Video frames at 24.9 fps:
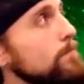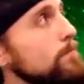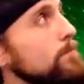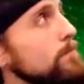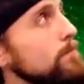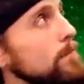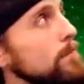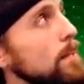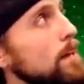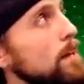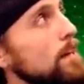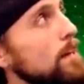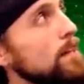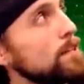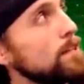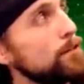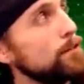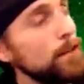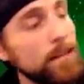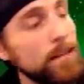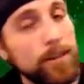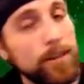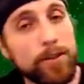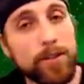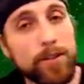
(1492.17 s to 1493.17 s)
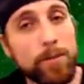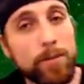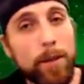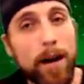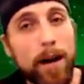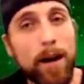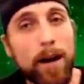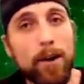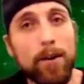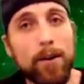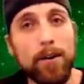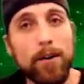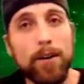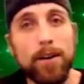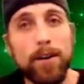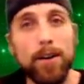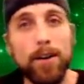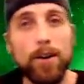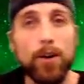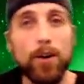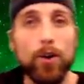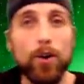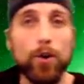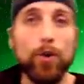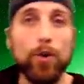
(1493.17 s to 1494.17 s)
This video is about
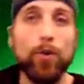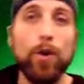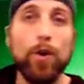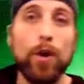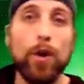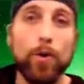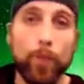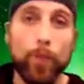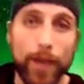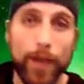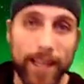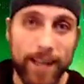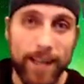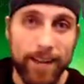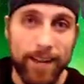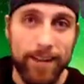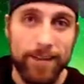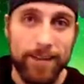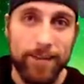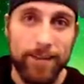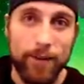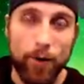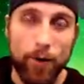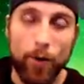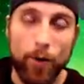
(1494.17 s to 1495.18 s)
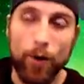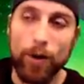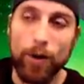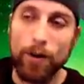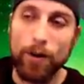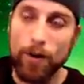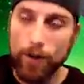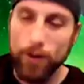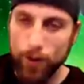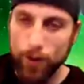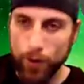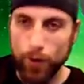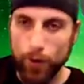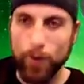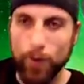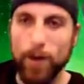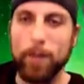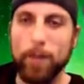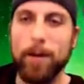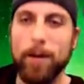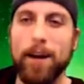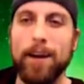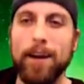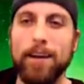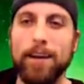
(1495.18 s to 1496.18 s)
who are we, or who
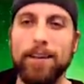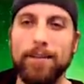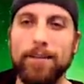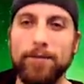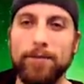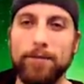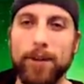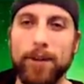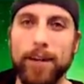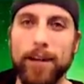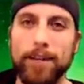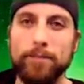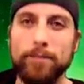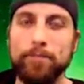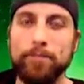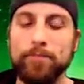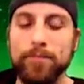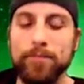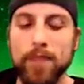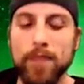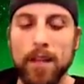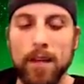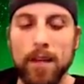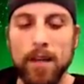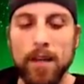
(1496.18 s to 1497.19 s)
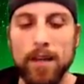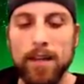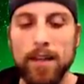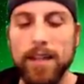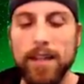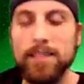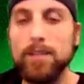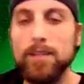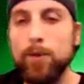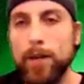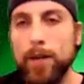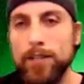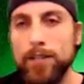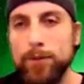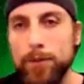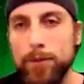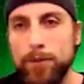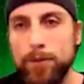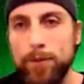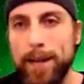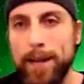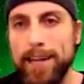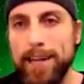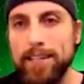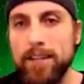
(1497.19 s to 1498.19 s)
am I, right? That's the question we
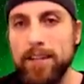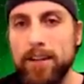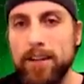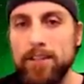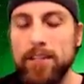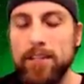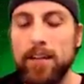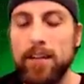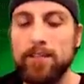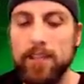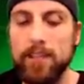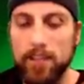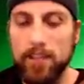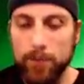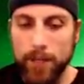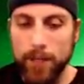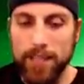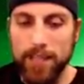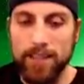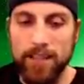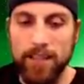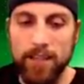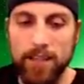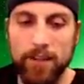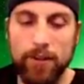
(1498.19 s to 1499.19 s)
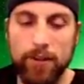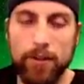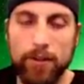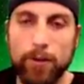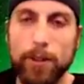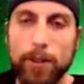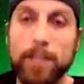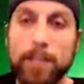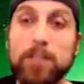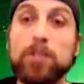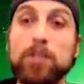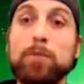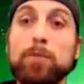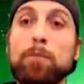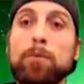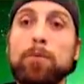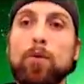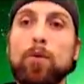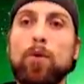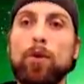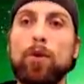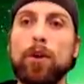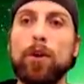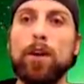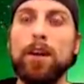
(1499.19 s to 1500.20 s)
should be asking ourselves as we continue to
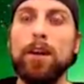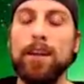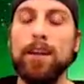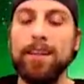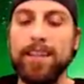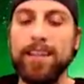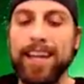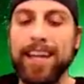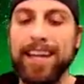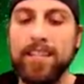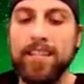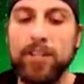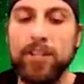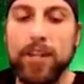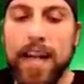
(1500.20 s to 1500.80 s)
explore. The ancient